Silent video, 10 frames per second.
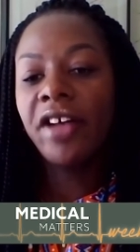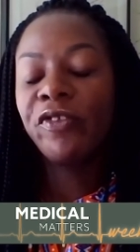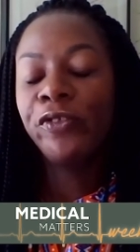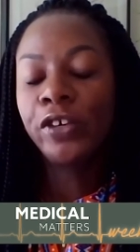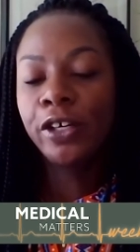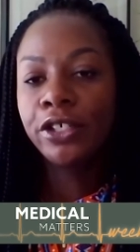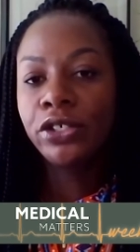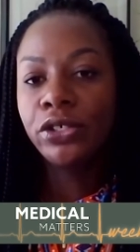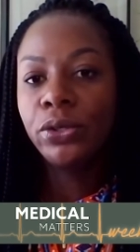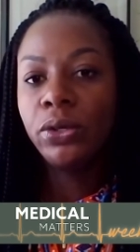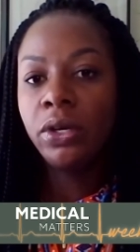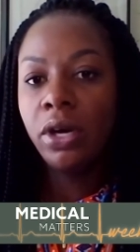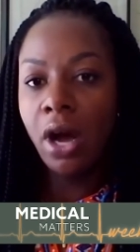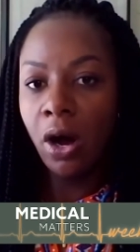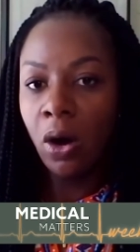at first,
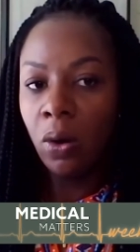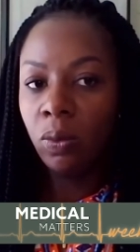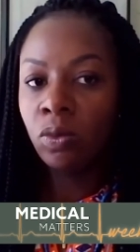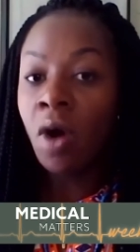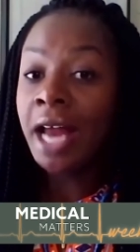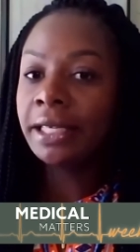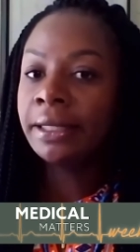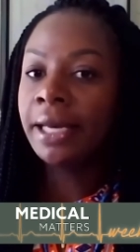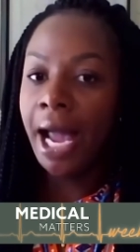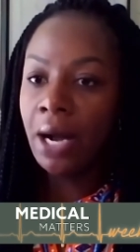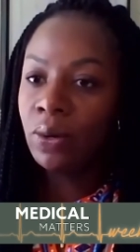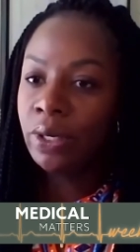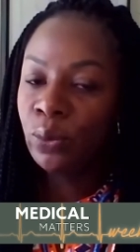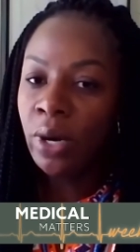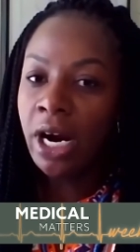no. Right
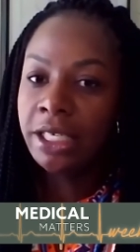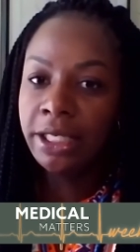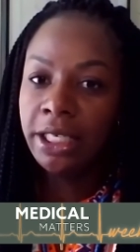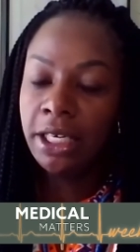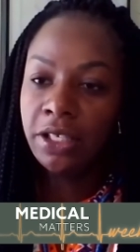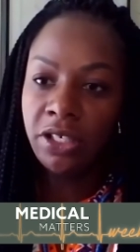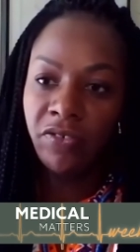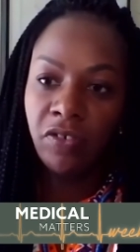now is where I see